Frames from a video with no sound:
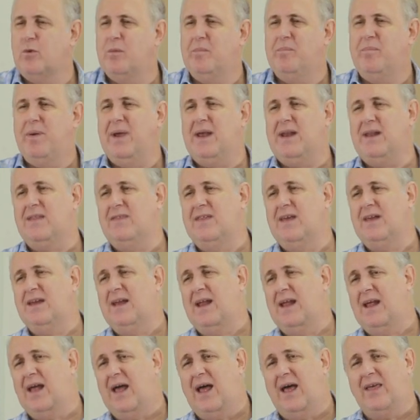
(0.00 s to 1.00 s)
were better
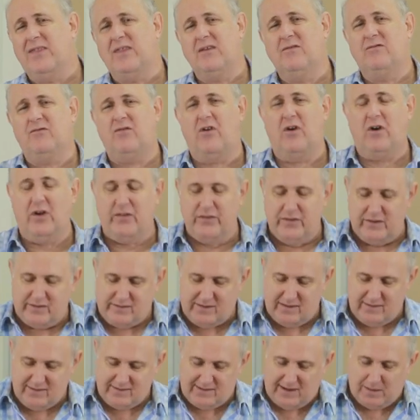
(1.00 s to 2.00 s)
than other fathers,
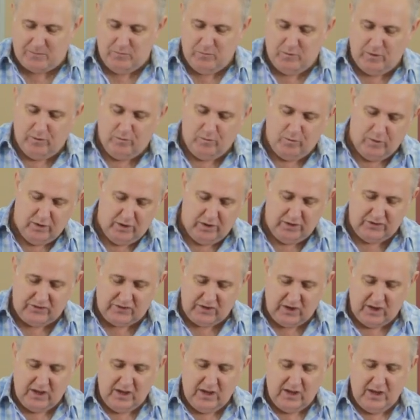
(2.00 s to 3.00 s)
and some were
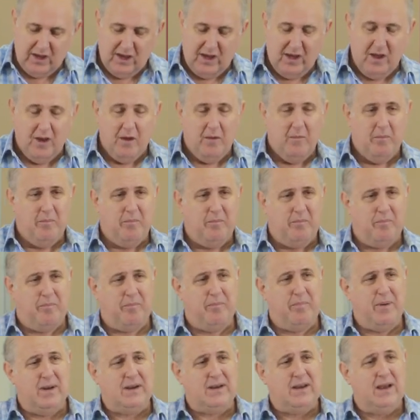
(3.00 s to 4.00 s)
worse.
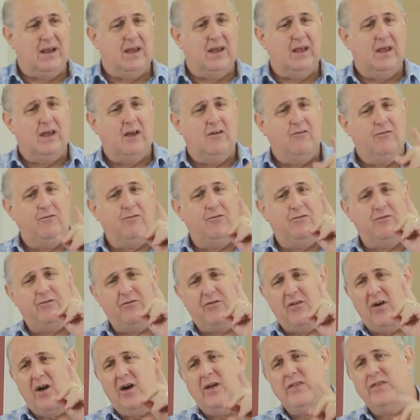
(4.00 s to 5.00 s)
But
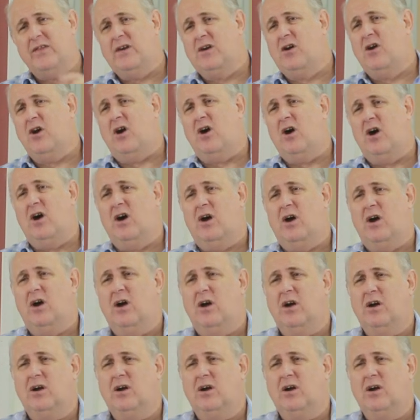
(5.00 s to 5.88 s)
Father God,